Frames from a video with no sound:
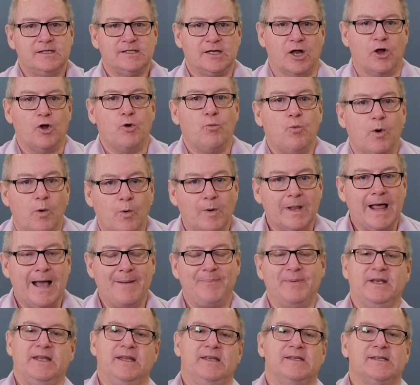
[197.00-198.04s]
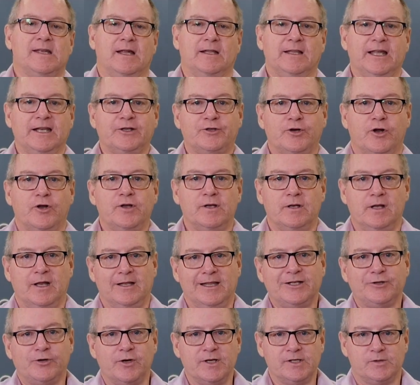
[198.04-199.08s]
So what will happen is
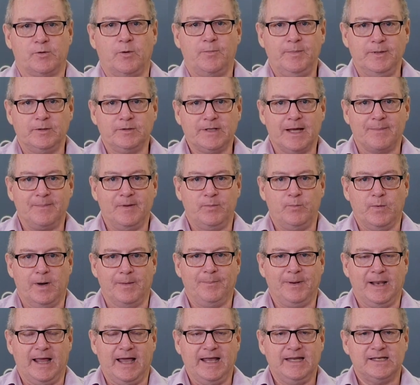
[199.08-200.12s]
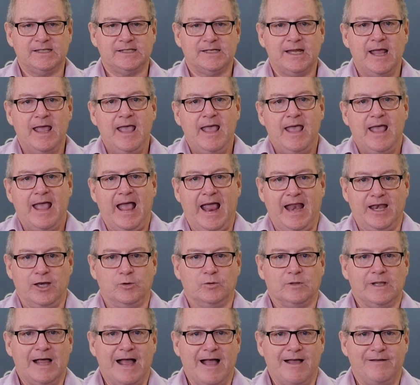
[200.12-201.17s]
electrons will build up in one place and
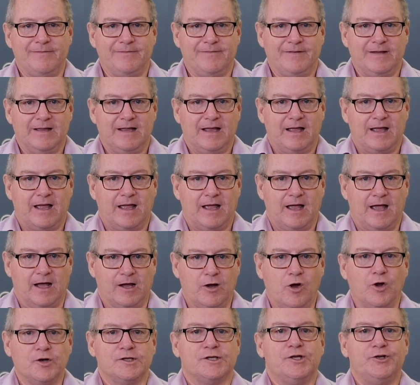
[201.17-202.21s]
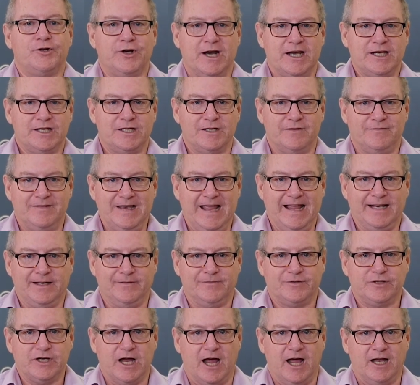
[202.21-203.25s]
you'll have a concentration of
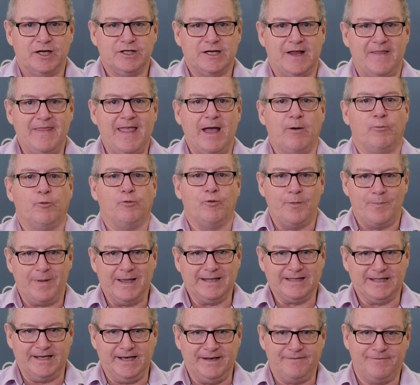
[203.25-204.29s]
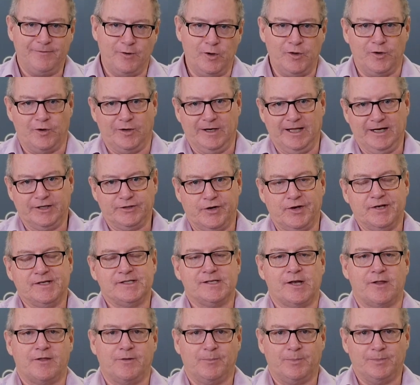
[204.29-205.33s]
negative charge, and that will repel any further electrons,
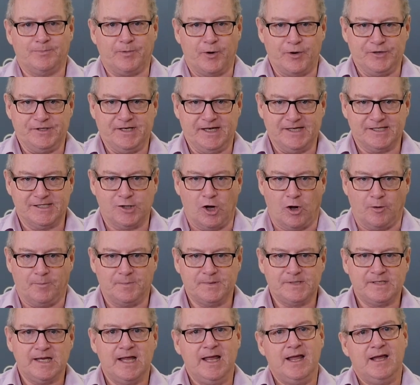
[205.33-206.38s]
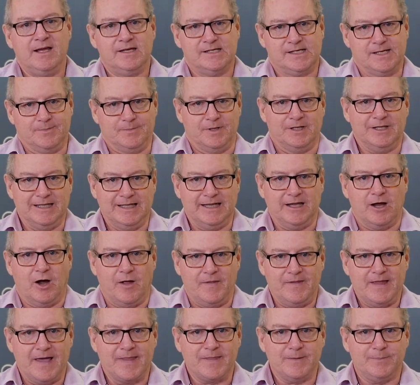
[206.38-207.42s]
so the process stops. Similarly,
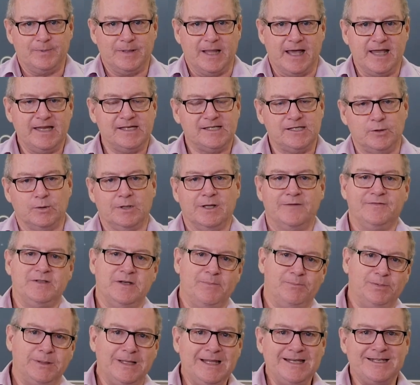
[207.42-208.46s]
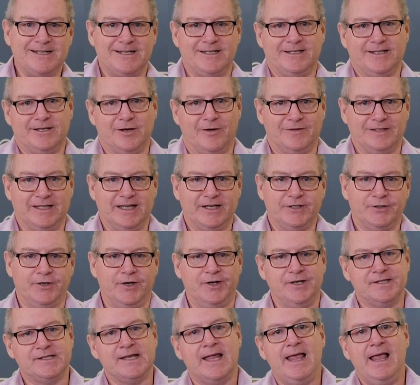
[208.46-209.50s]
on the other place, you'll have depleted it of
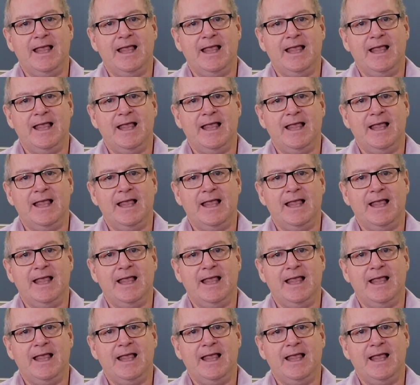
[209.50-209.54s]
electrons,